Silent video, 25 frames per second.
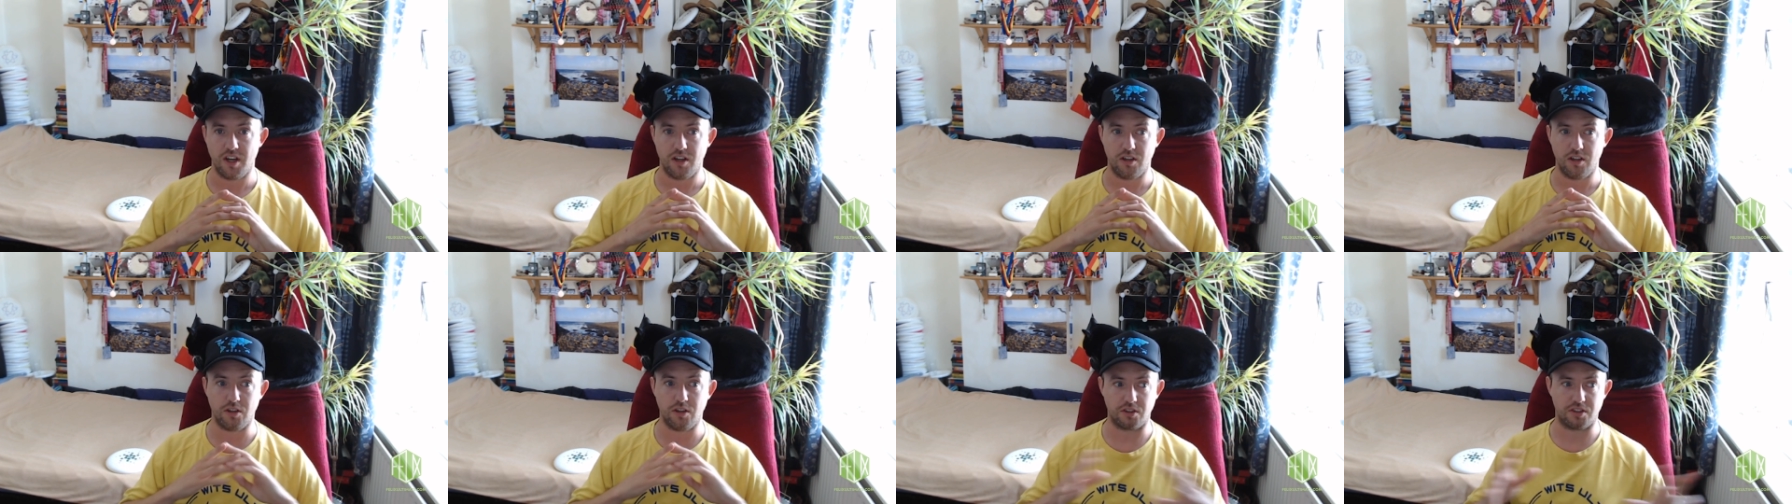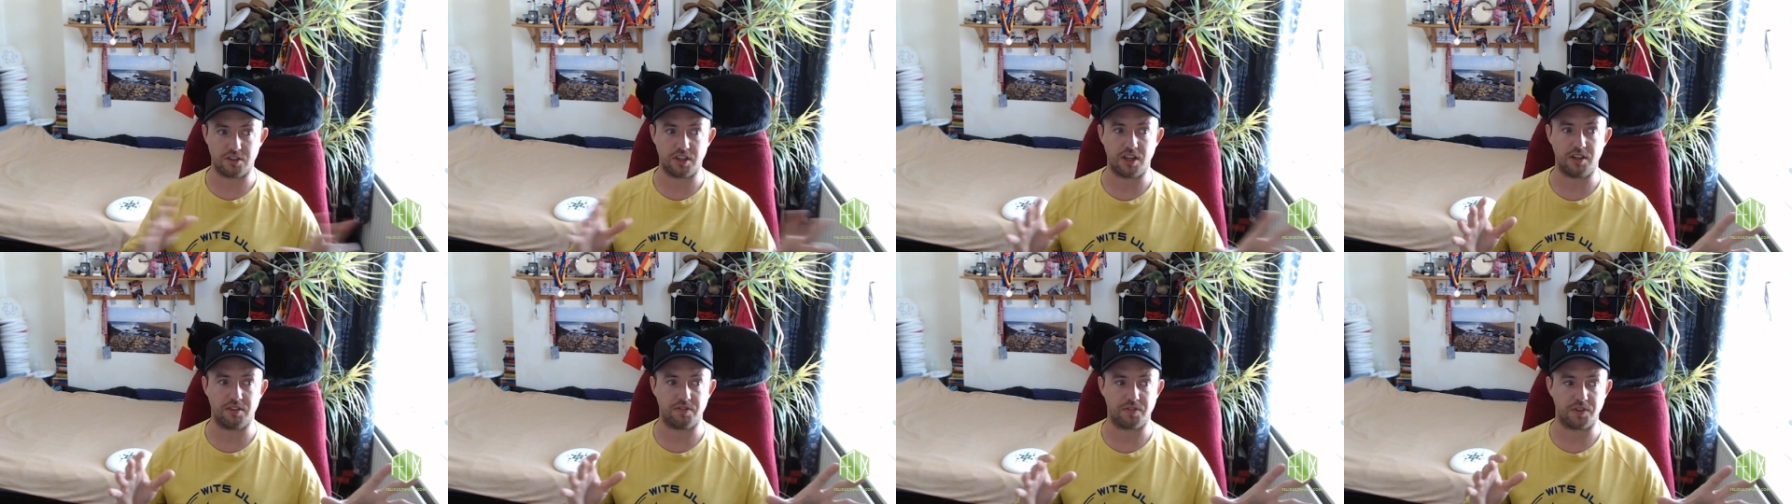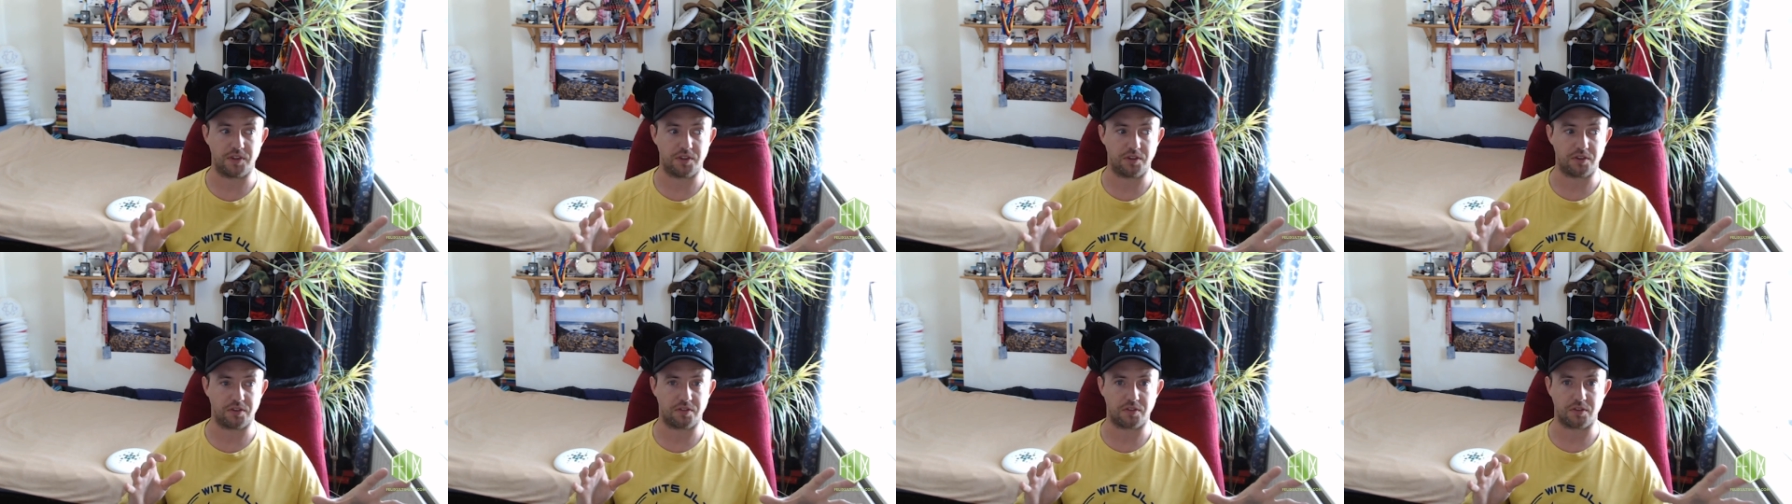look
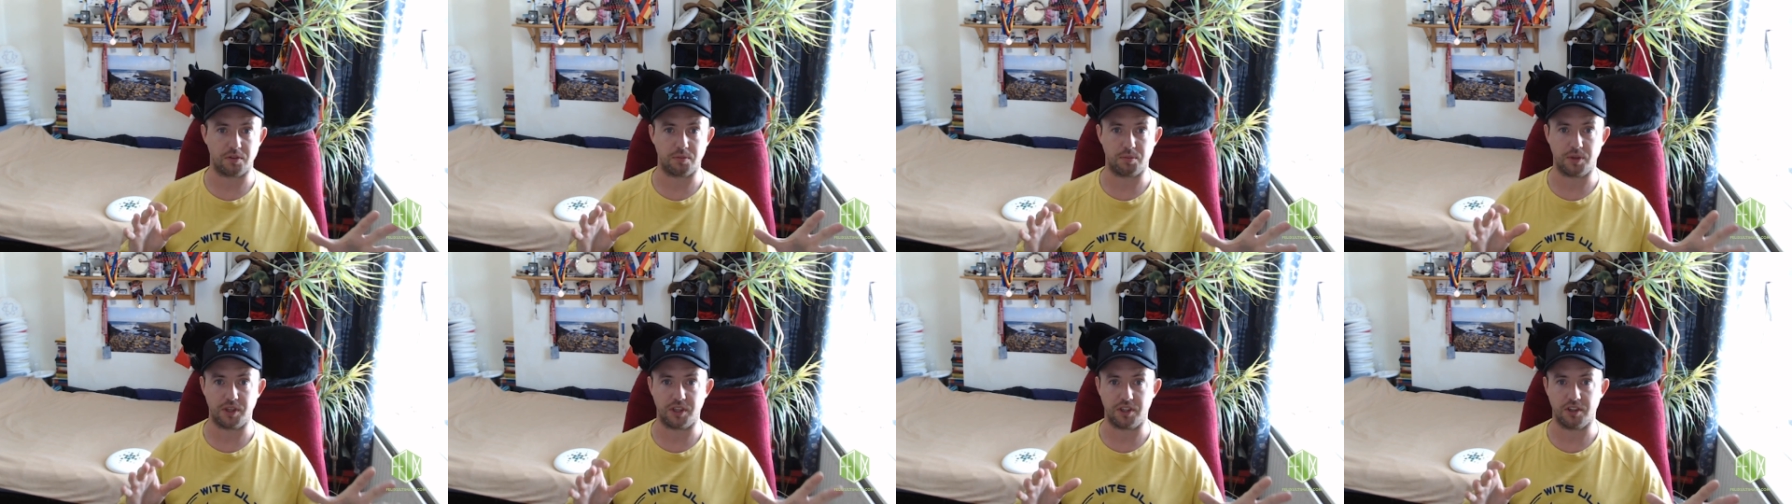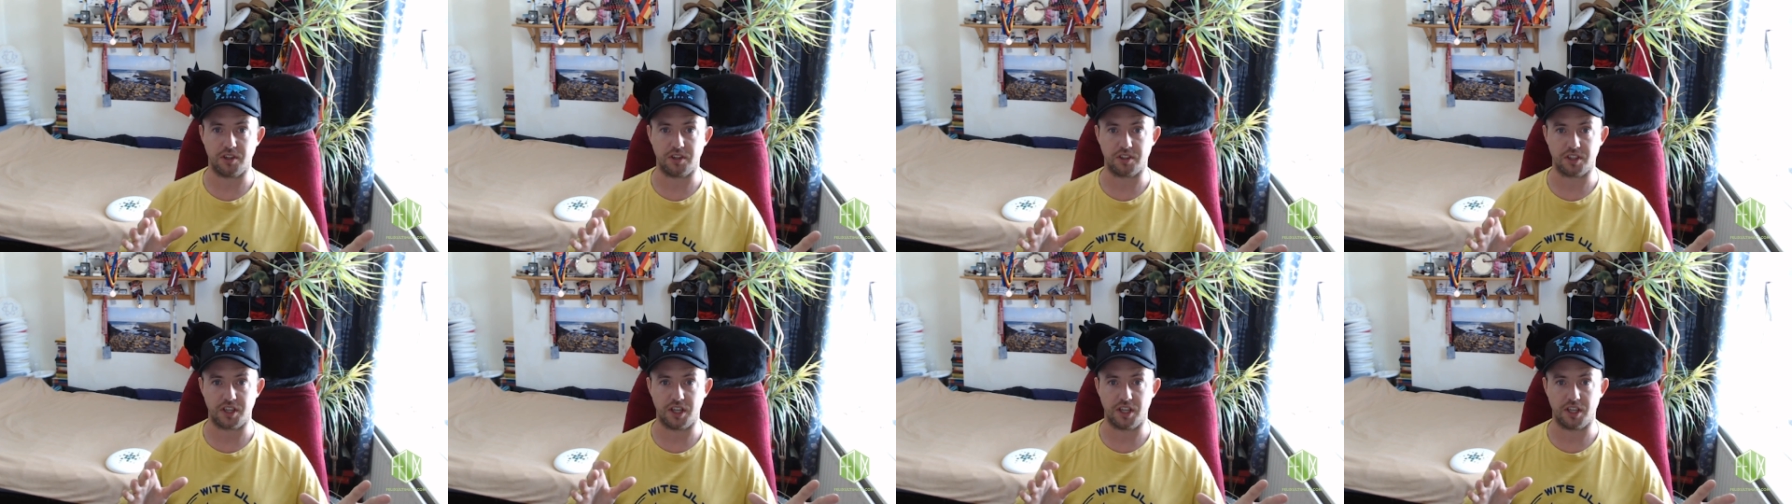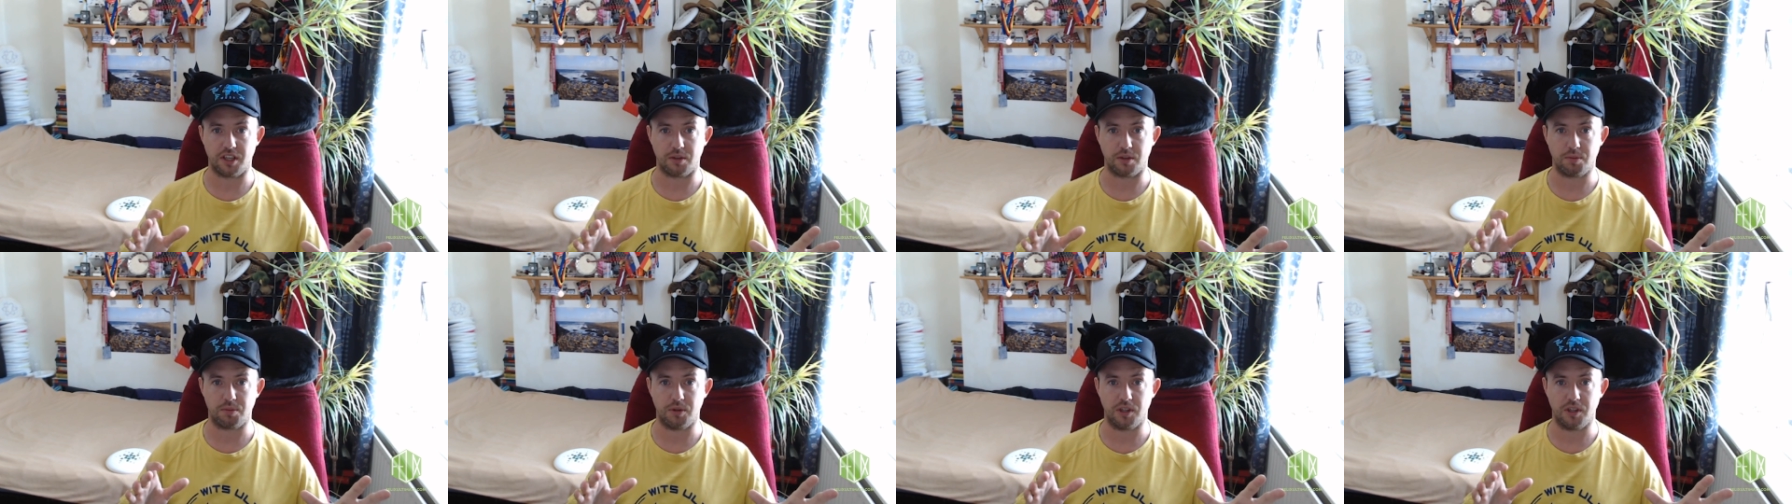downfield for a big yard
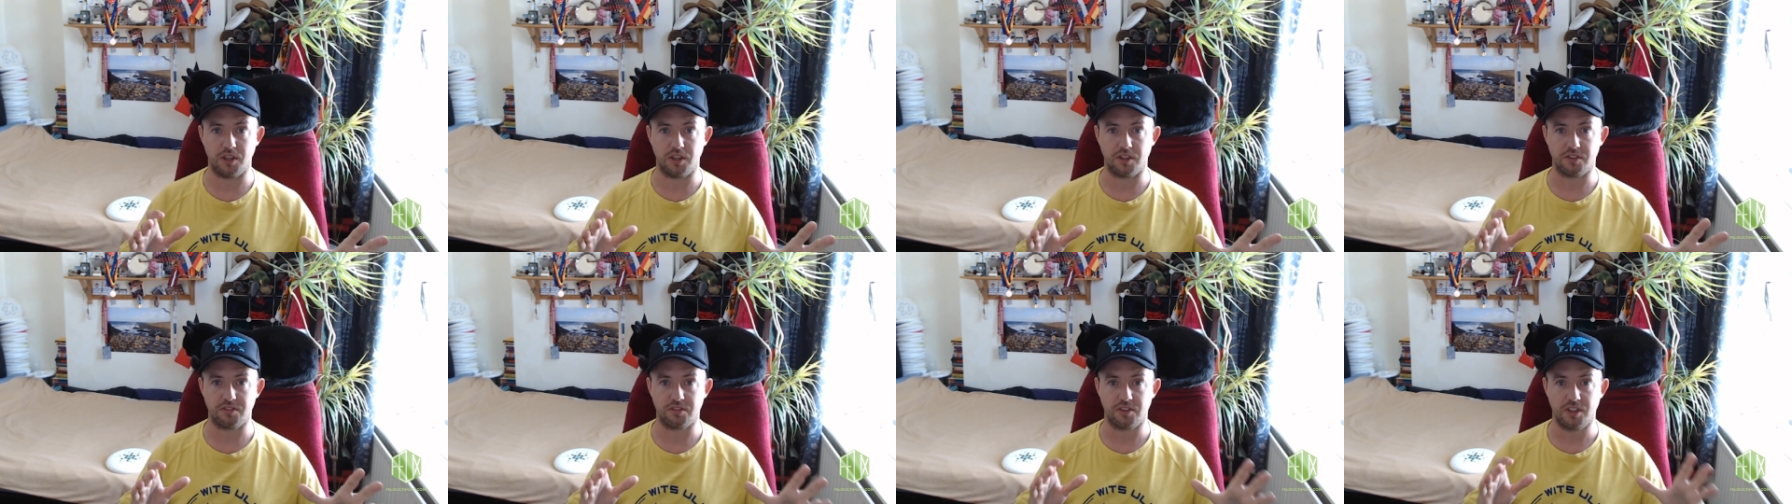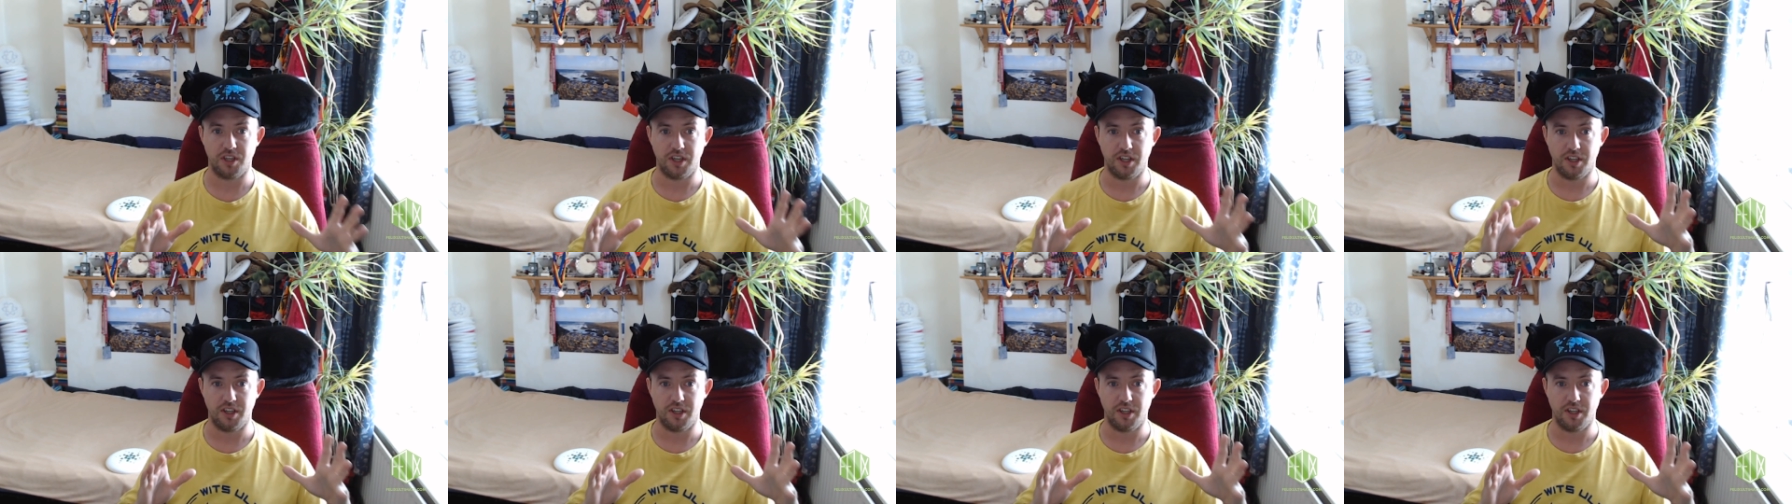gaining pass,